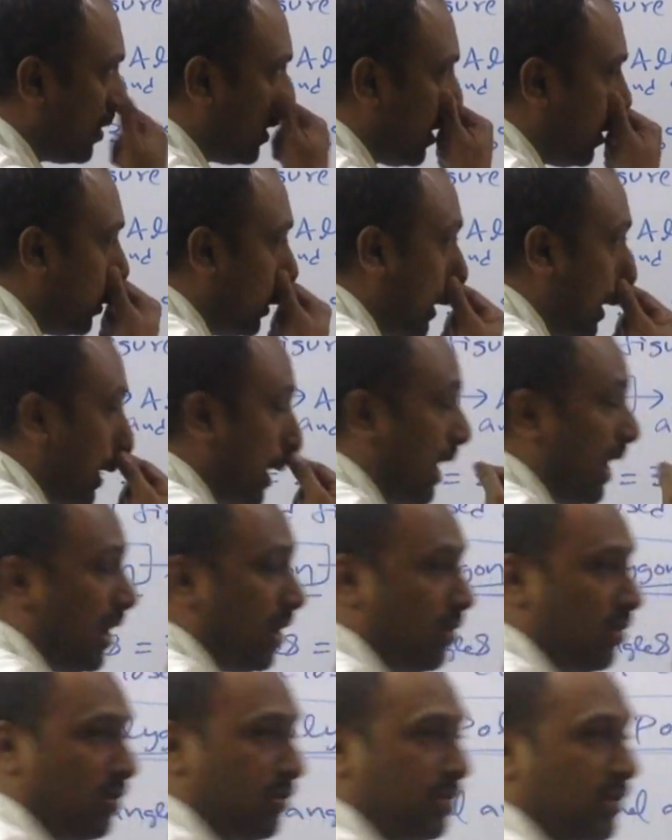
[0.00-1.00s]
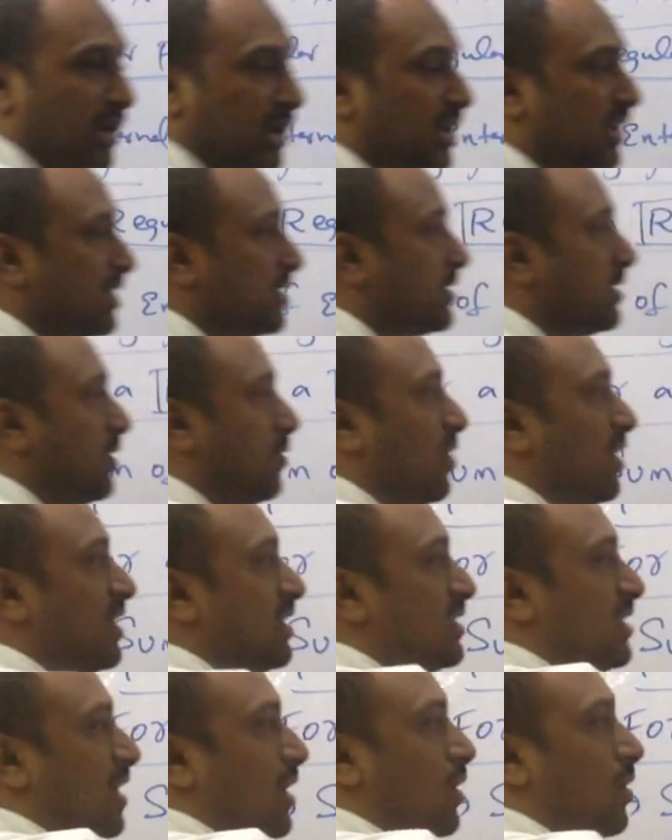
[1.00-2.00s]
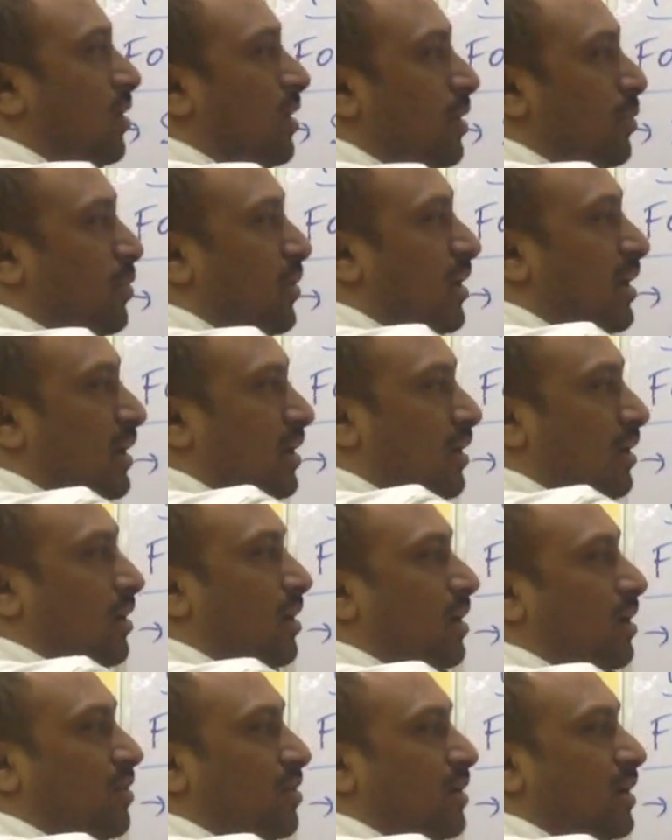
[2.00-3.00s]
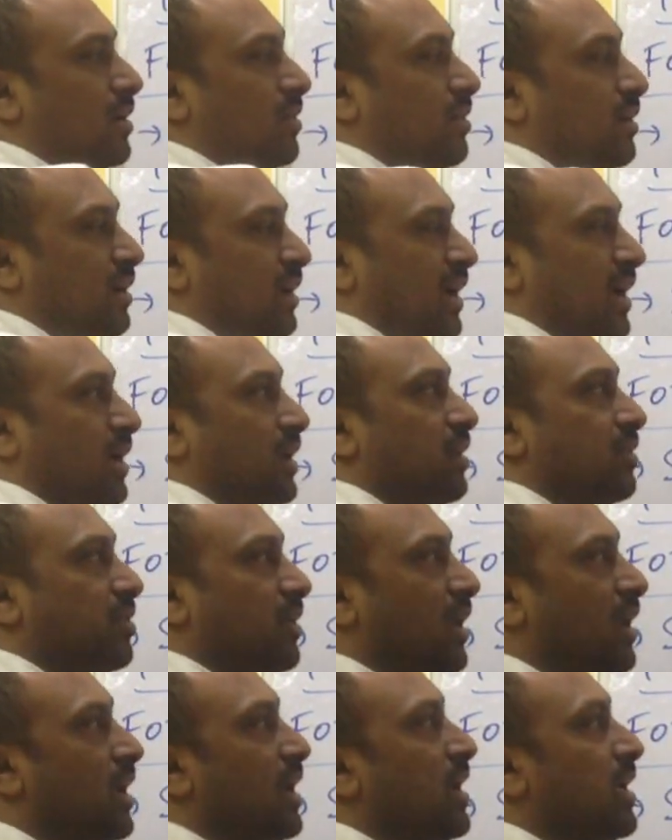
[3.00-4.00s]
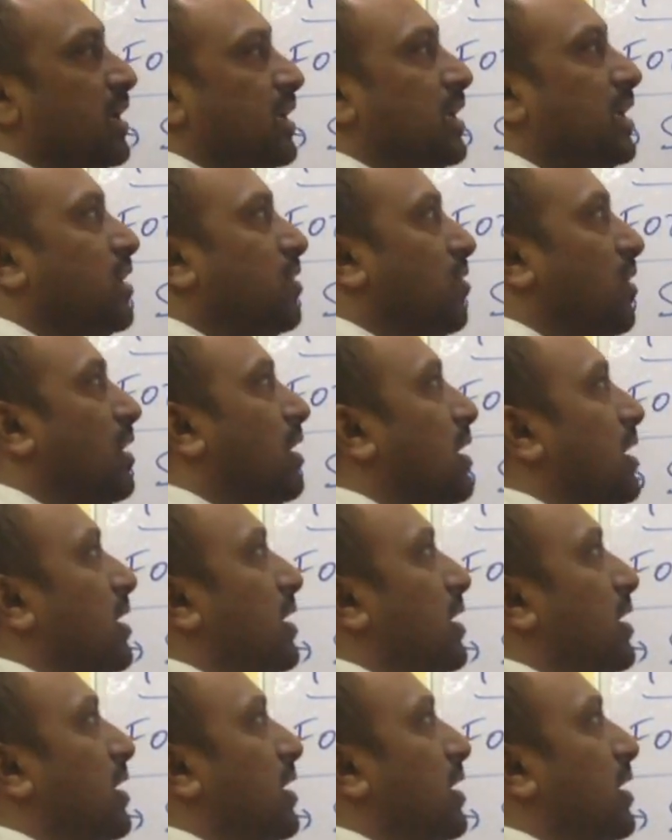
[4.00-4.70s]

to have? I hope you understand what is a regular polygon. All sides and angles are equal.